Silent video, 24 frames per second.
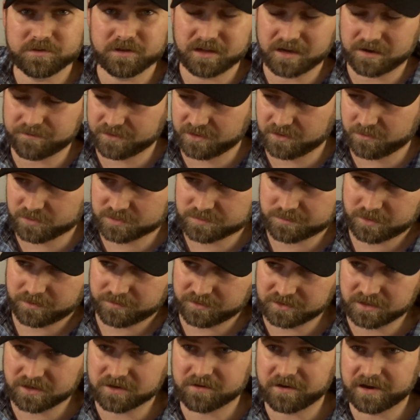and everything was
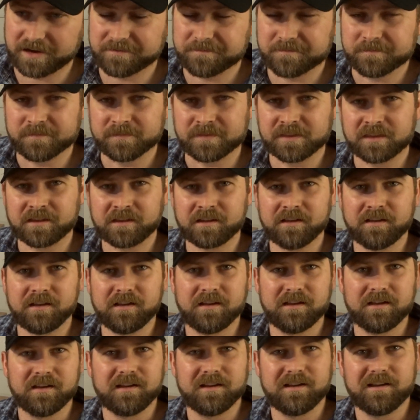perfectly great.
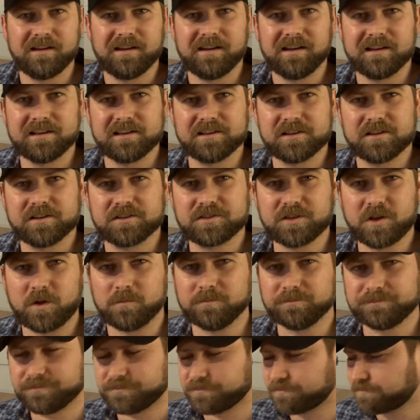So